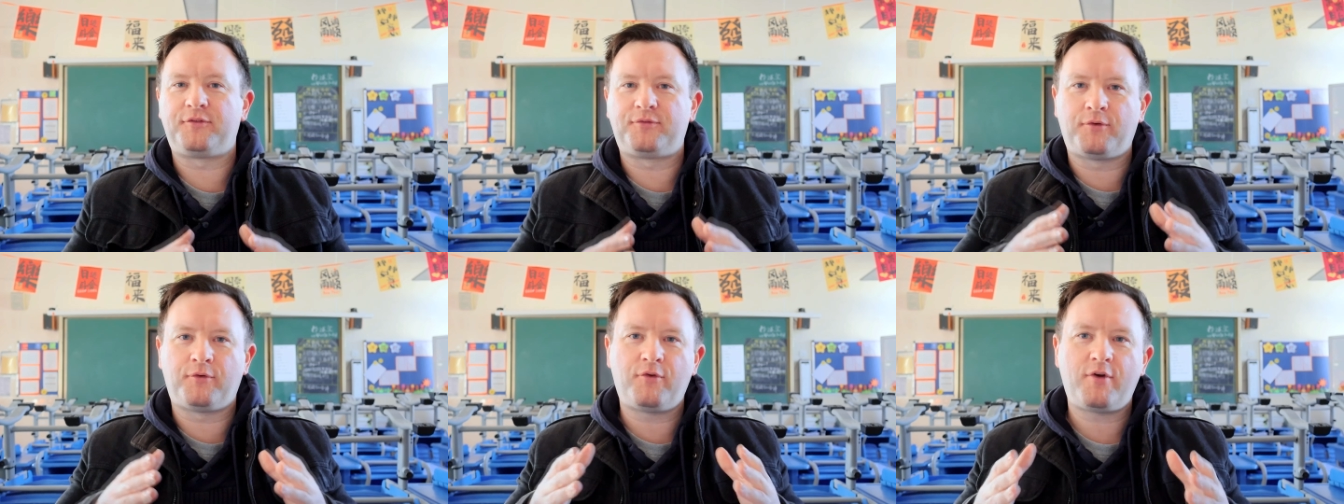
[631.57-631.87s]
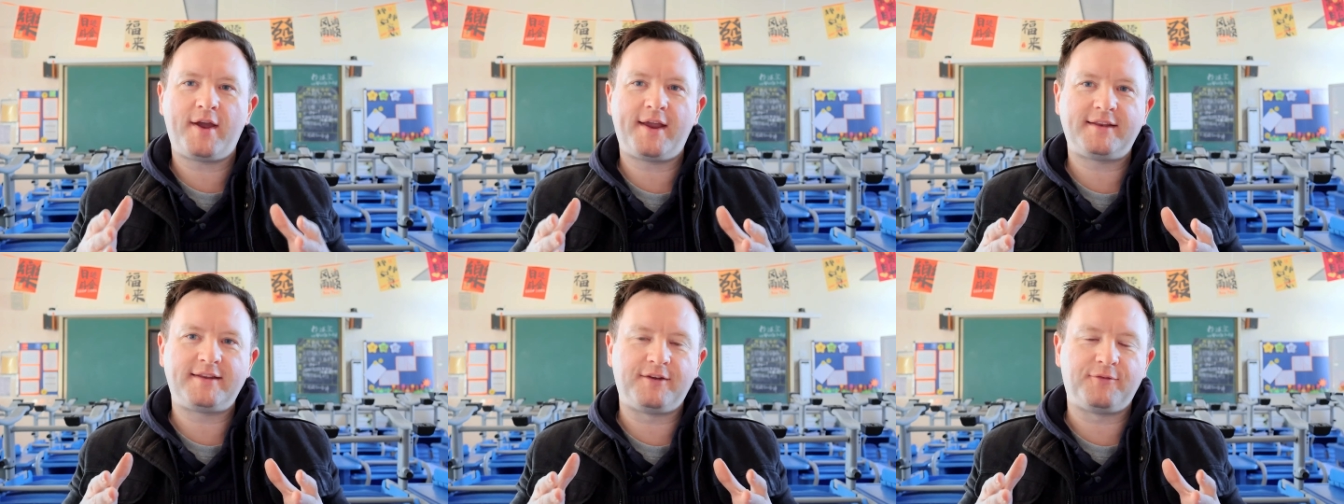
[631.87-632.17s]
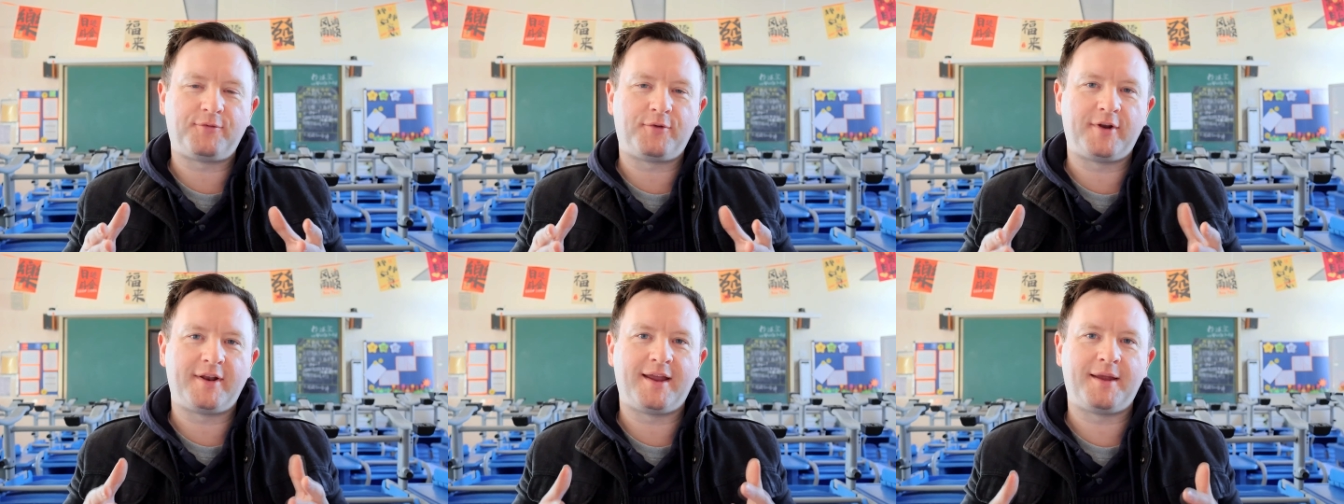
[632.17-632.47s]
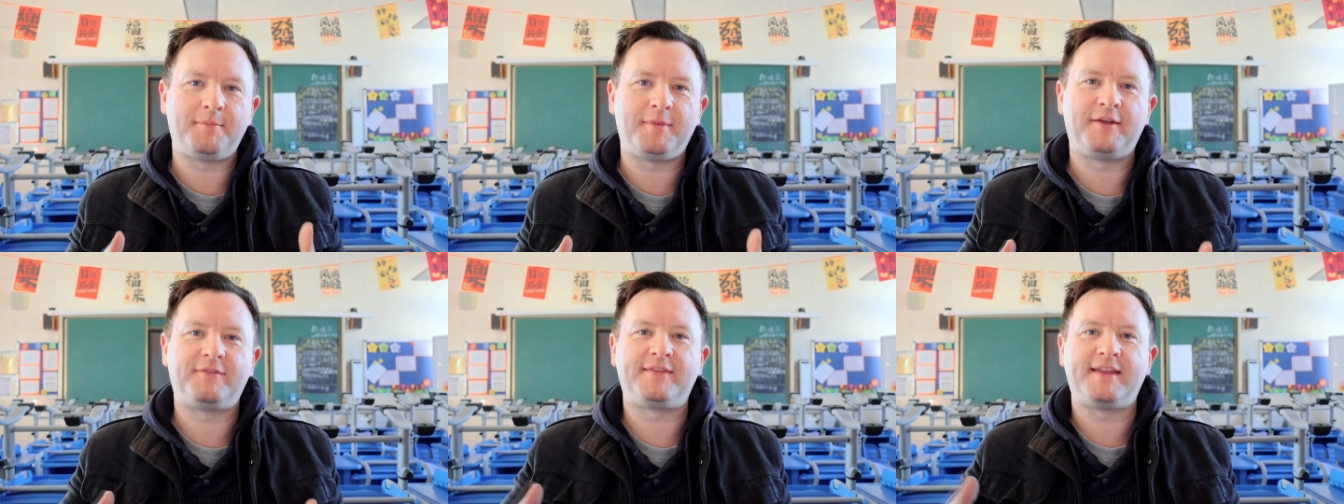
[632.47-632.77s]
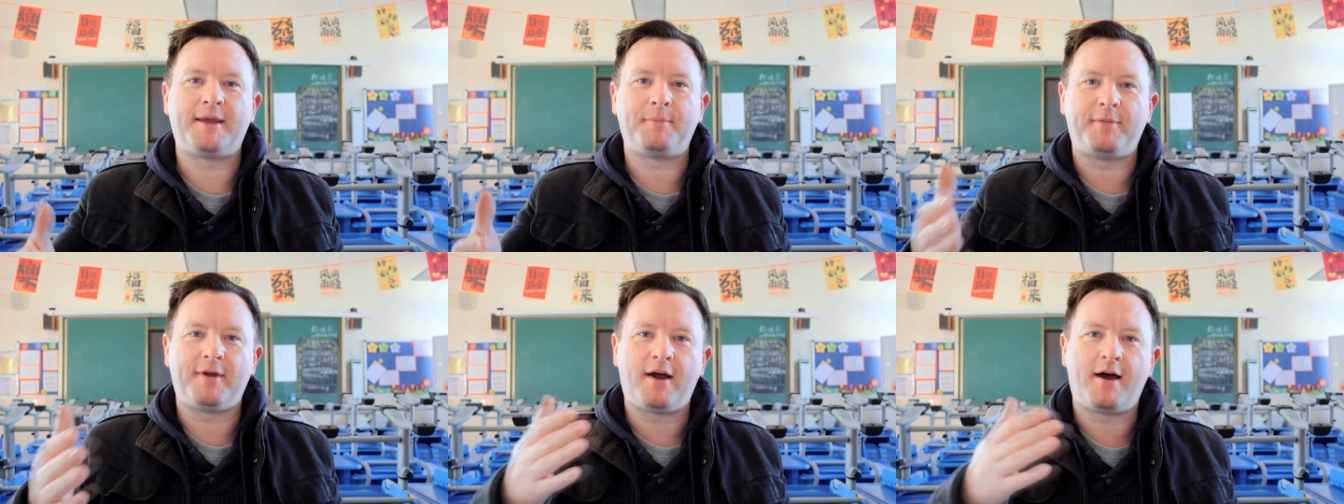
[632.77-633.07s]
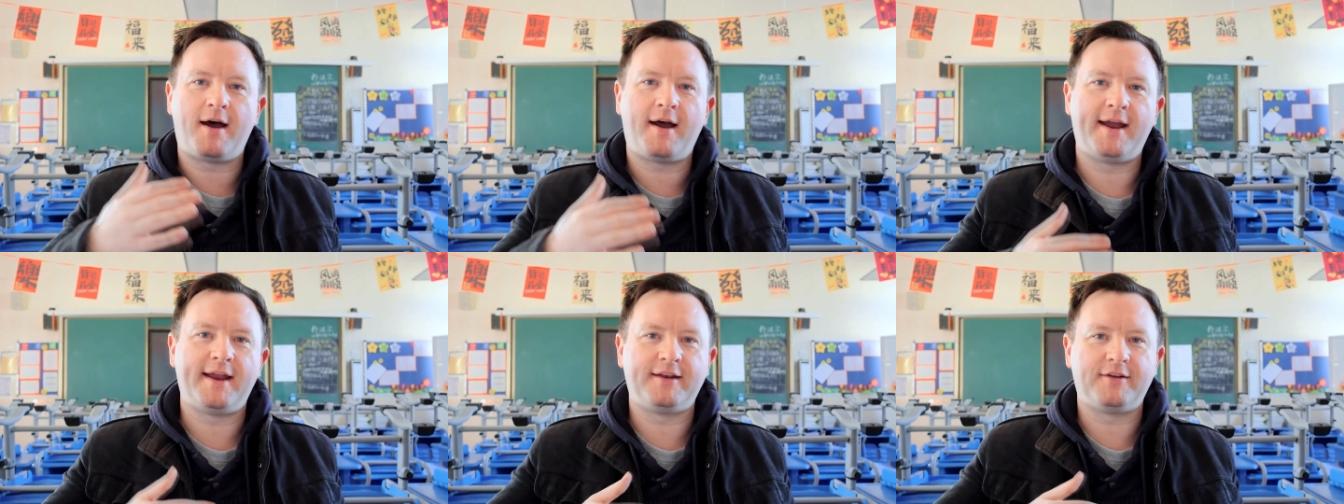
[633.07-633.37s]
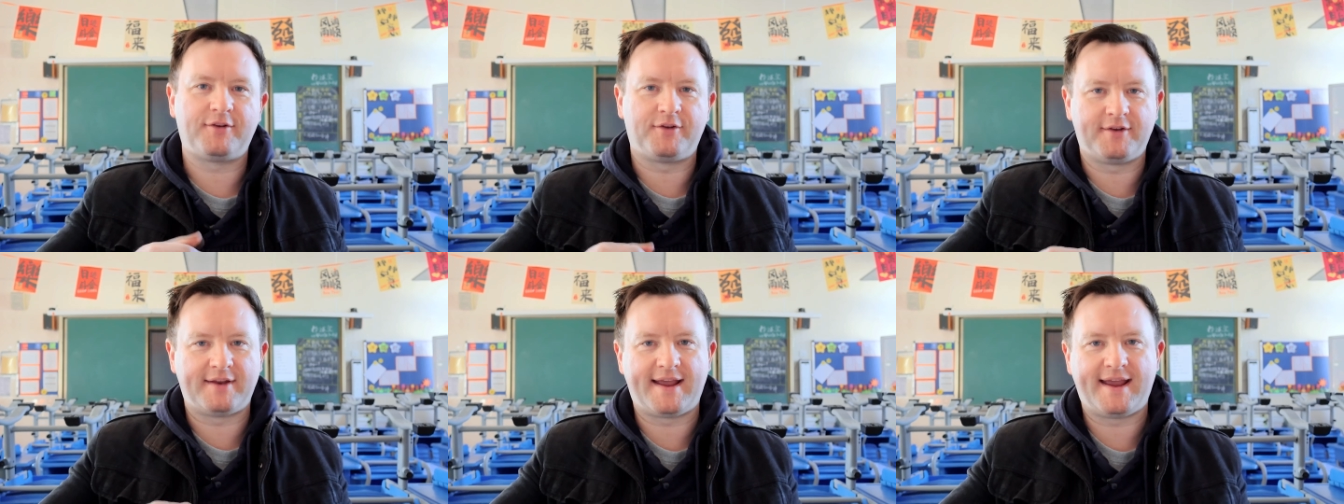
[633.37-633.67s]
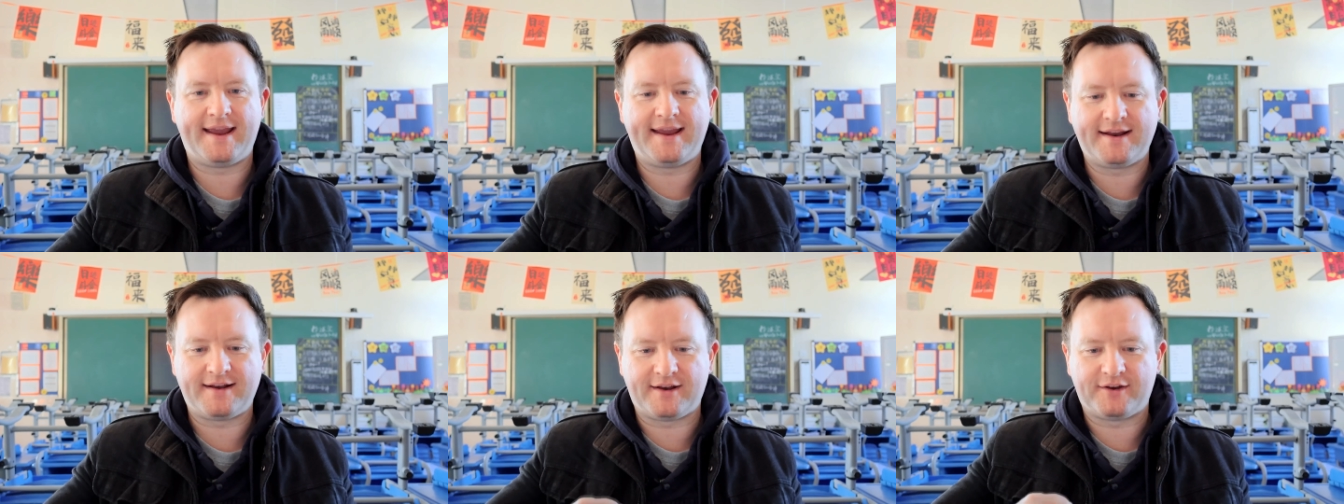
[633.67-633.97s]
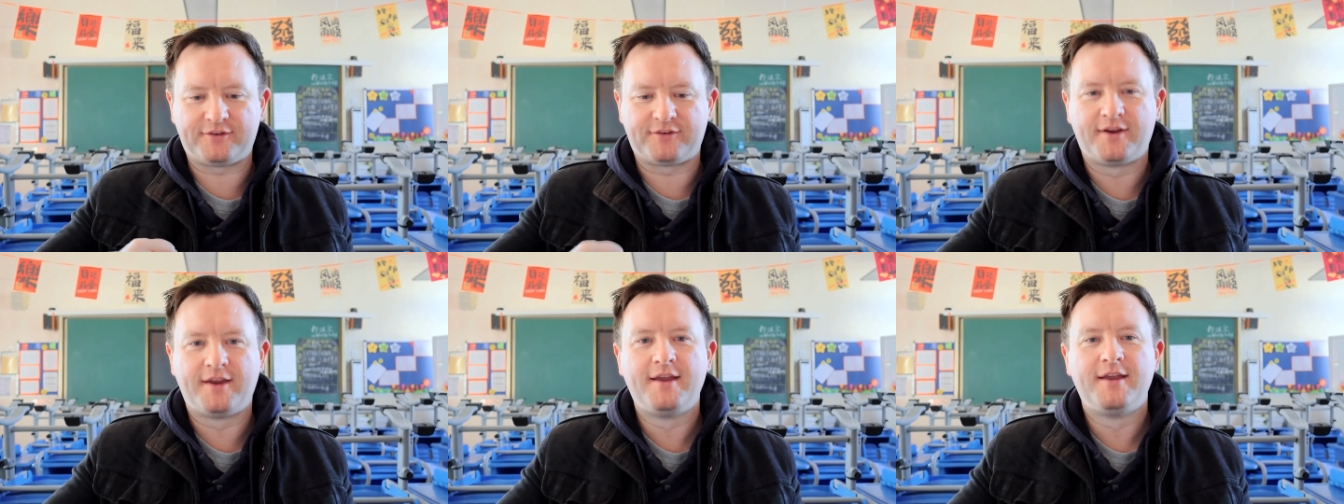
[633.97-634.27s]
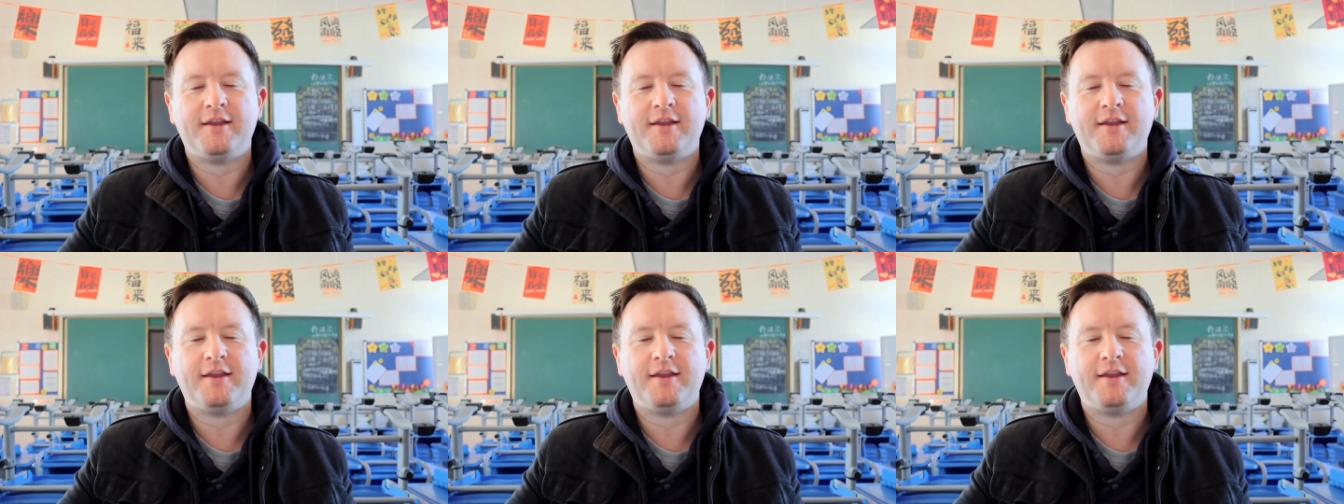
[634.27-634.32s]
variety for them if they're behind on that English.